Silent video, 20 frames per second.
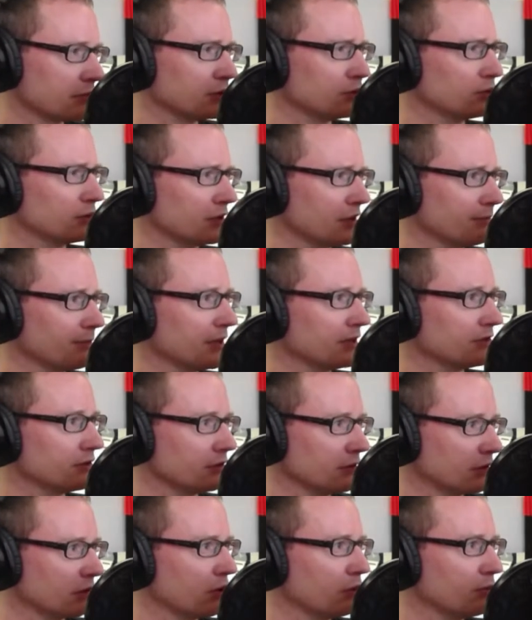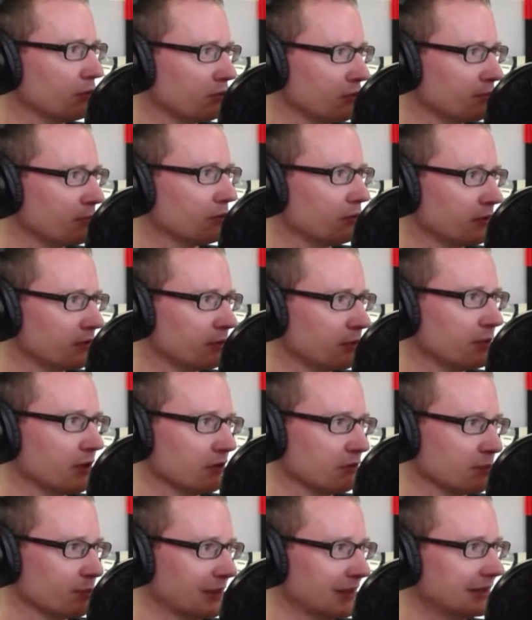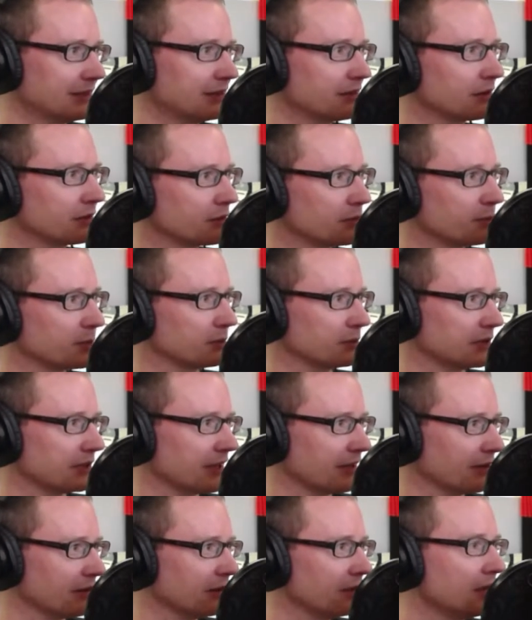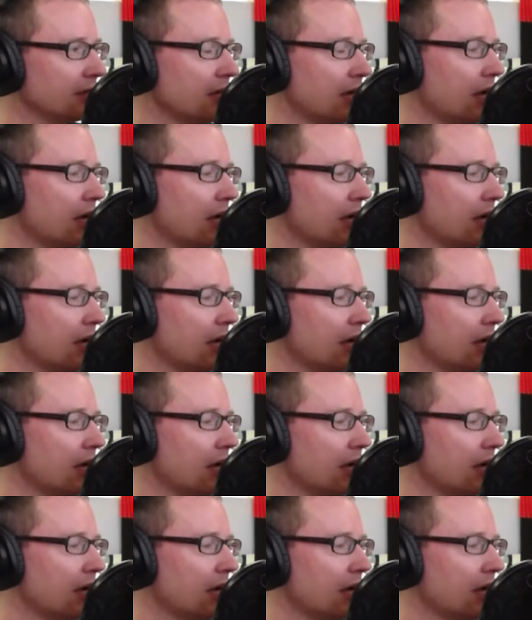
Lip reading: as you can imagine, the global report is a bit of a beast to pull together.